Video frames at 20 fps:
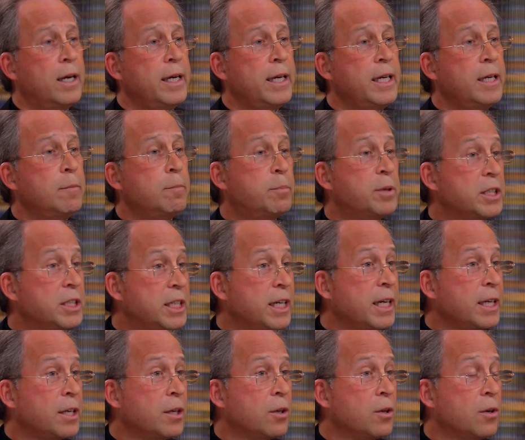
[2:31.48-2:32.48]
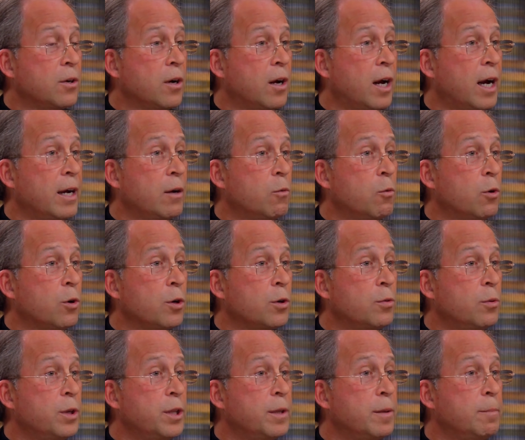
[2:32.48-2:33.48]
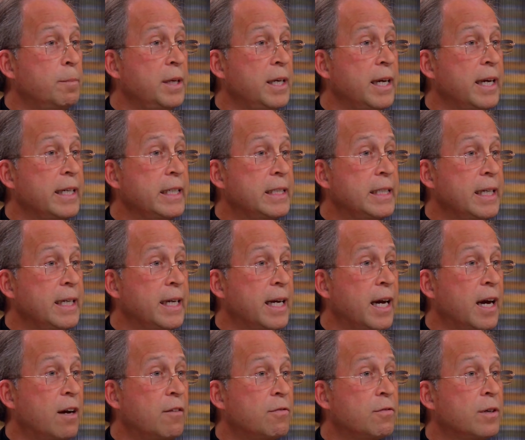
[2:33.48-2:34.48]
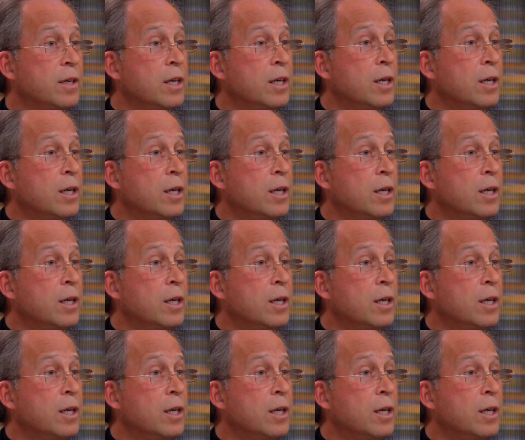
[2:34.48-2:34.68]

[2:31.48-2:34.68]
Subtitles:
In particular, I worked with the BATF